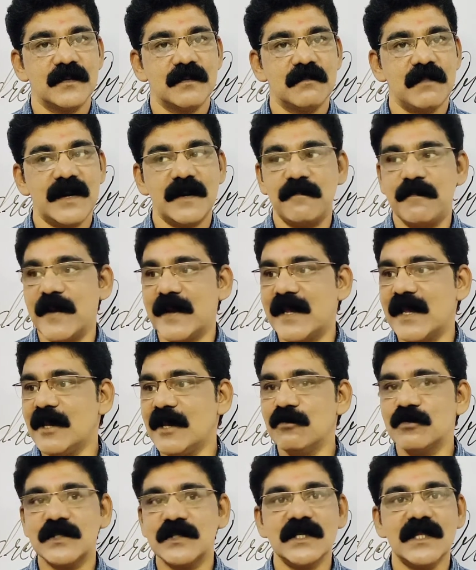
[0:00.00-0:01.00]
But Peggy,
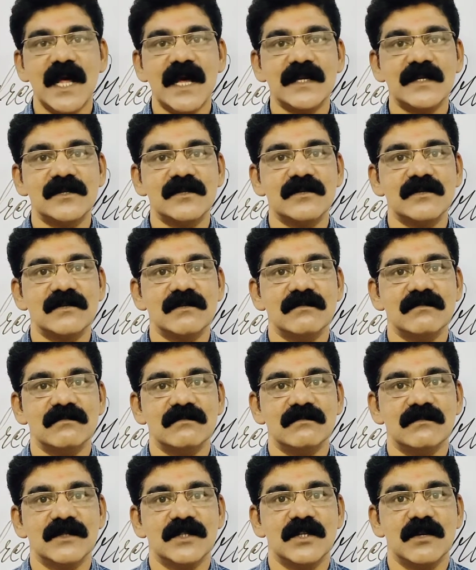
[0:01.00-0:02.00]
you see that
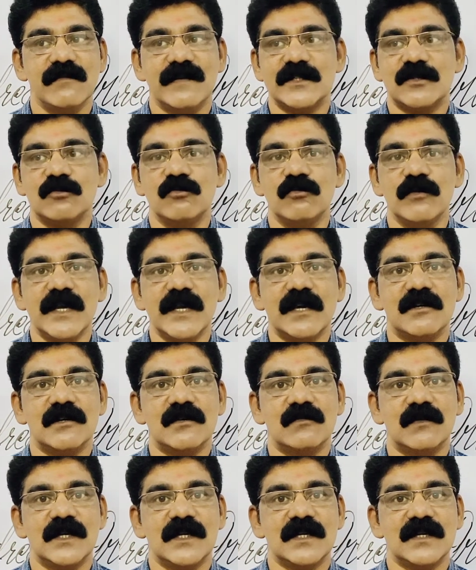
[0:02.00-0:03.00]
she was doing
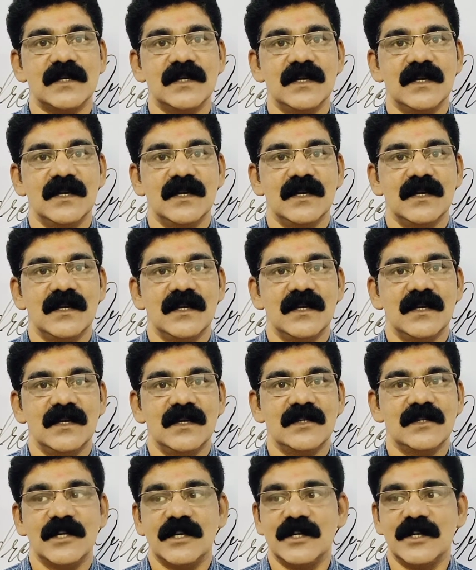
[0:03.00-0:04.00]
her work.
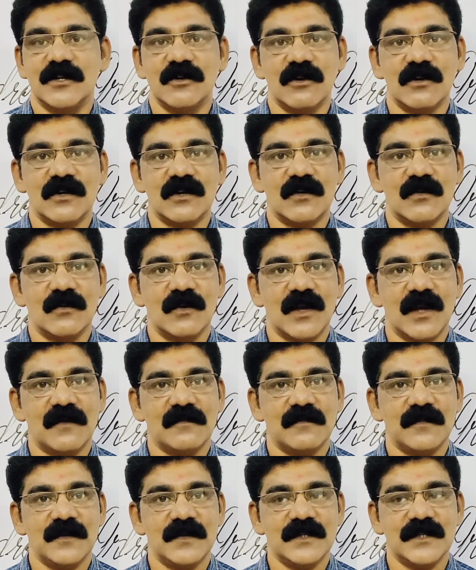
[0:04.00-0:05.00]
She did not look
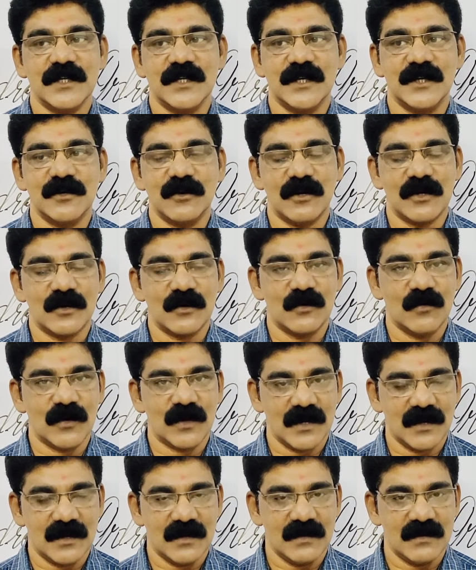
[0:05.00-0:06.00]
up. She did not
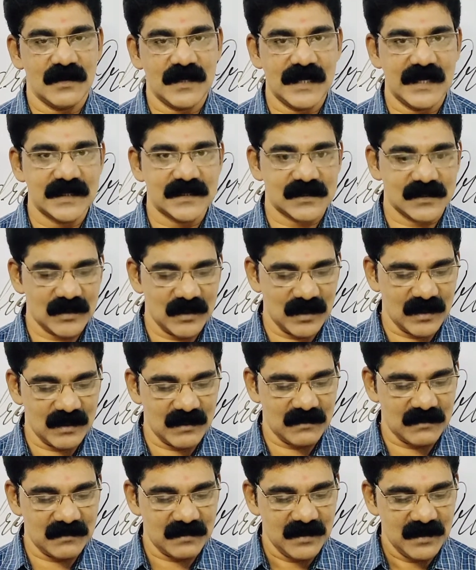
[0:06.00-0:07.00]
look,
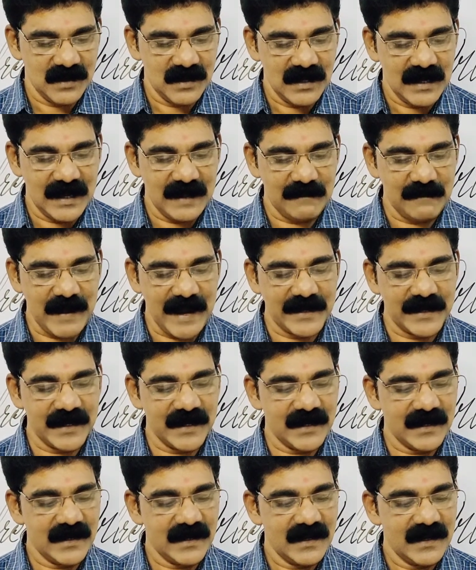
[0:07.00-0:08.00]

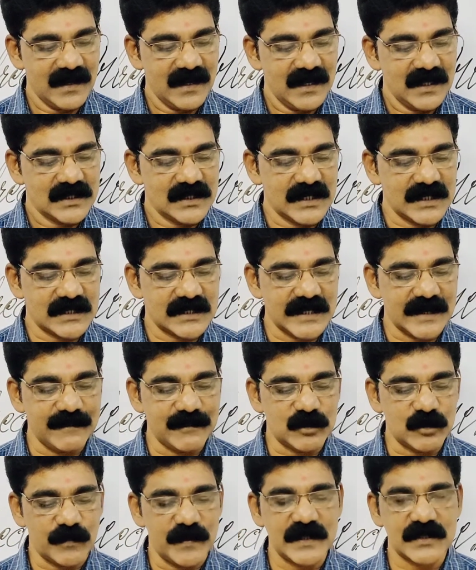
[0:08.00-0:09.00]
Maddie. She
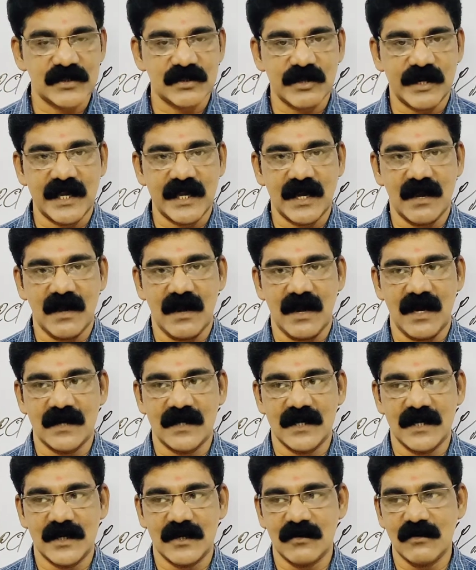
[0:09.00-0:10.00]
seemed to be studying
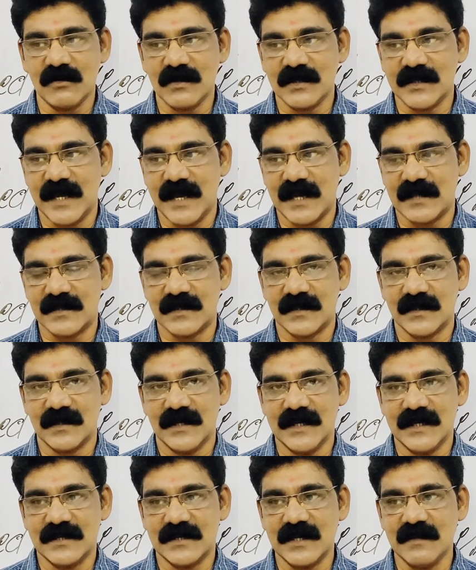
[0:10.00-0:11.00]
hard.
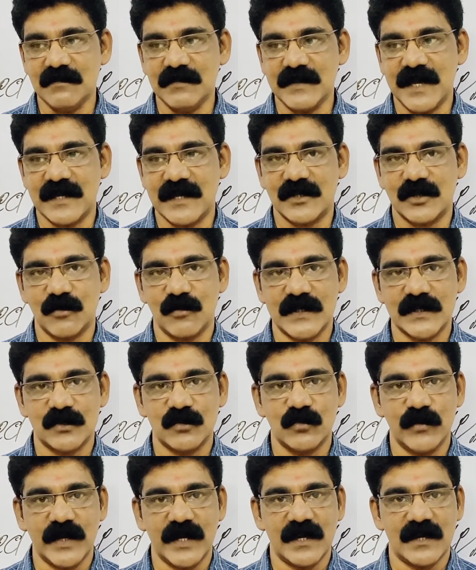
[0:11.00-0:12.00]
It seemed that she was
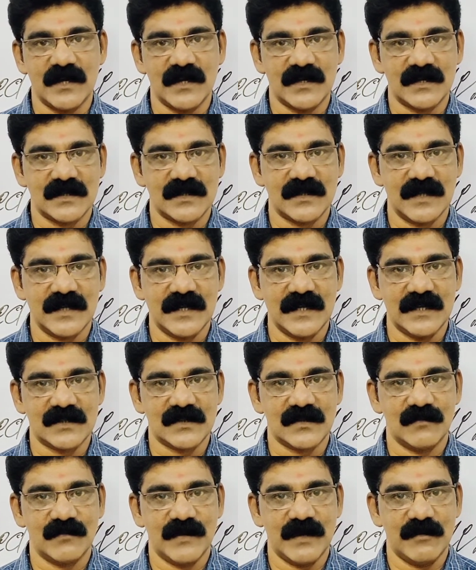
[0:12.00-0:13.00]
doing her
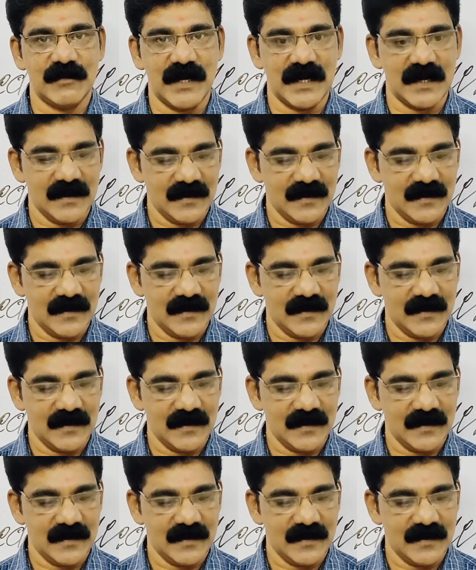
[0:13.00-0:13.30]
studies very well.